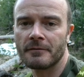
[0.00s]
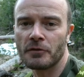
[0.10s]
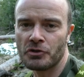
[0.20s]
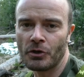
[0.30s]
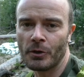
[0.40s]

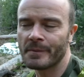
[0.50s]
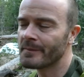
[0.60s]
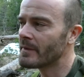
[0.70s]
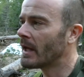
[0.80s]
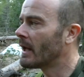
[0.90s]
for sure.
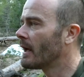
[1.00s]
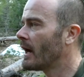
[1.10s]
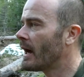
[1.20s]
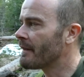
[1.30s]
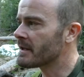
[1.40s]

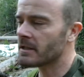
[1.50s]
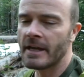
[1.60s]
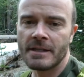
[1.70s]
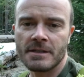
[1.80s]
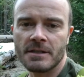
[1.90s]
Uh, this
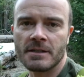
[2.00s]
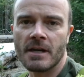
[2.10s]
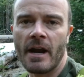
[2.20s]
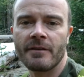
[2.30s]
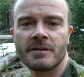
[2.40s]
lens is
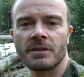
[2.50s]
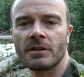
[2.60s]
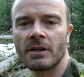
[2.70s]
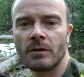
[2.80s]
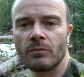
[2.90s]
kind of
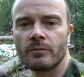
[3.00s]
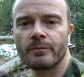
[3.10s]
still a,